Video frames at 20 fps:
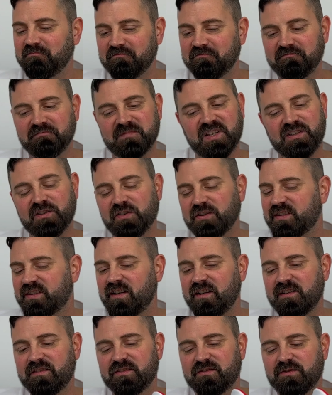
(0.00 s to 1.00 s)
they're not
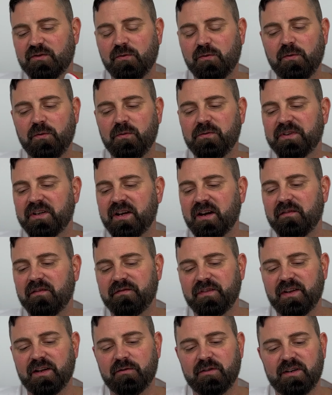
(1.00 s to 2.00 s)
tight at all. They are
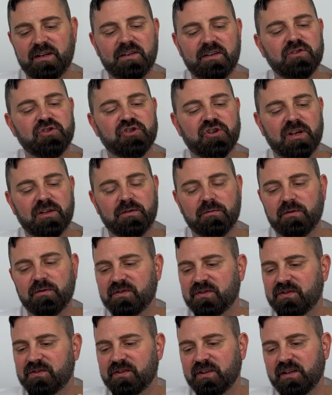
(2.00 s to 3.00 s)
very
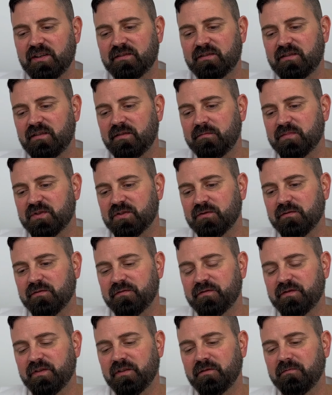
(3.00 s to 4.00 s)
generous in terms
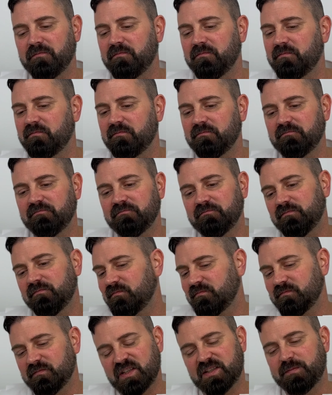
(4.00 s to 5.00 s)
of
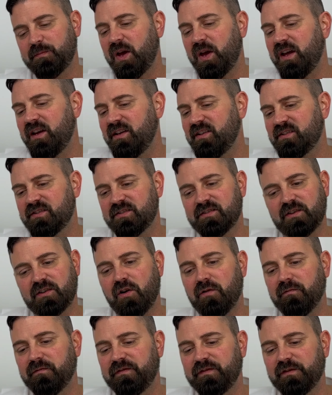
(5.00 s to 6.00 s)
space,
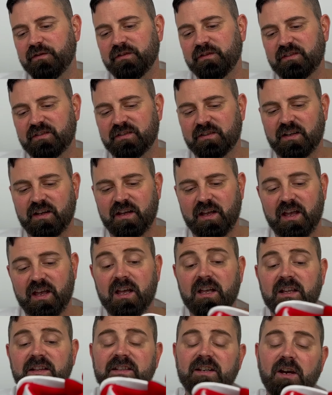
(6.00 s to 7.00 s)
comfort.
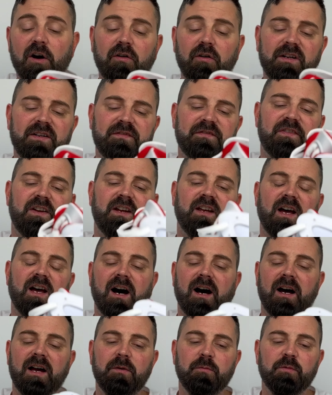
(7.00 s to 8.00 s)
The only thing
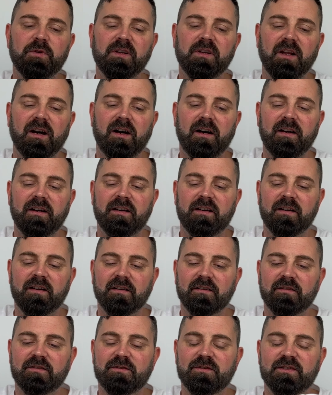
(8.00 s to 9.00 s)
I would like
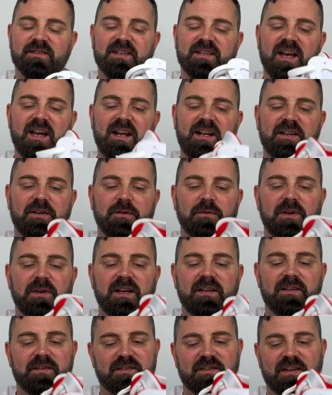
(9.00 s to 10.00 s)
to tell you
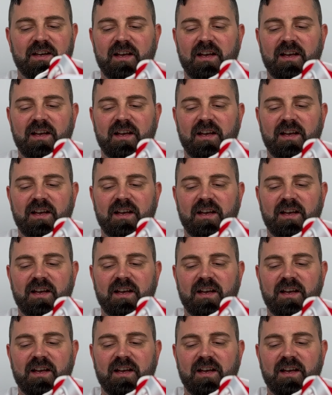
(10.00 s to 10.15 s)
is